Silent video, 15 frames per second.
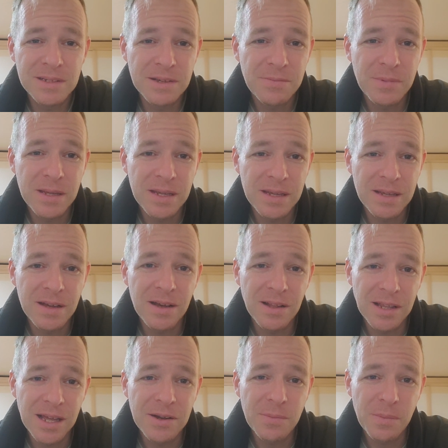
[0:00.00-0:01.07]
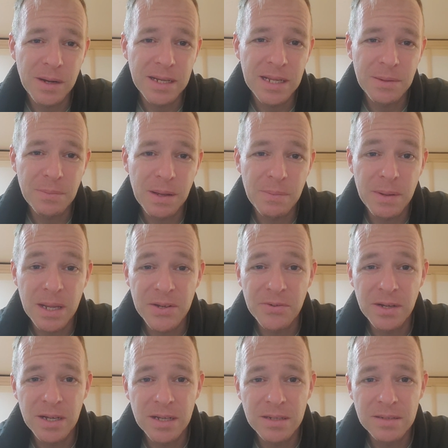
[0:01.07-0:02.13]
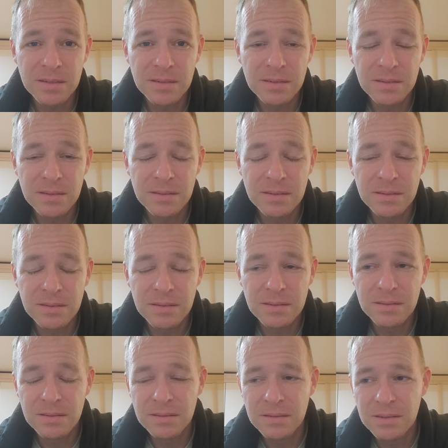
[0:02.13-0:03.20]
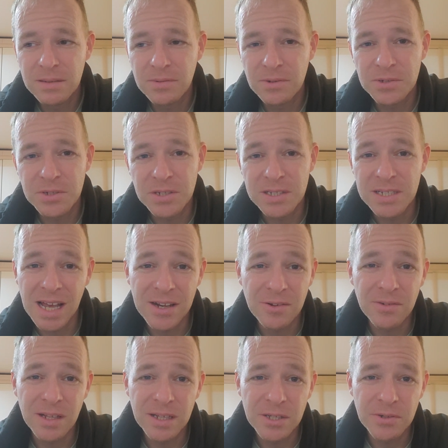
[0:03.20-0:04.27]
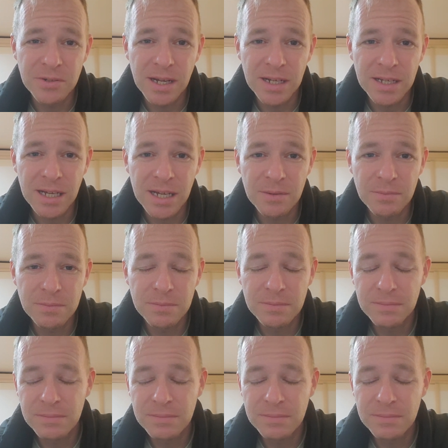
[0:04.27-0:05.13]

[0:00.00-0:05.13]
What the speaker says: Give me a lot of money on my Patreon, which is idontlikeyou.com.